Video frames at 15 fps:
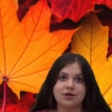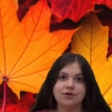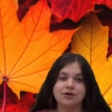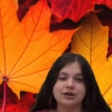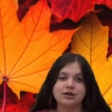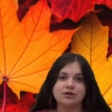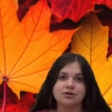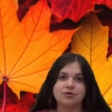to their
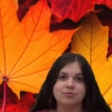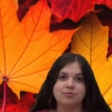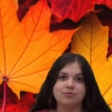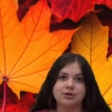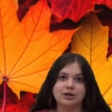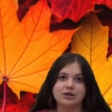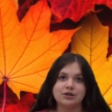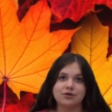Insta
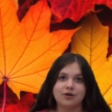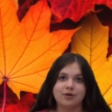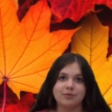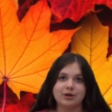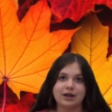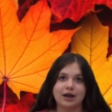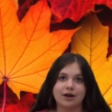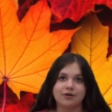
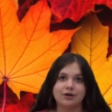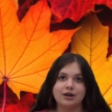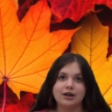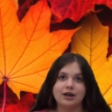Instagram account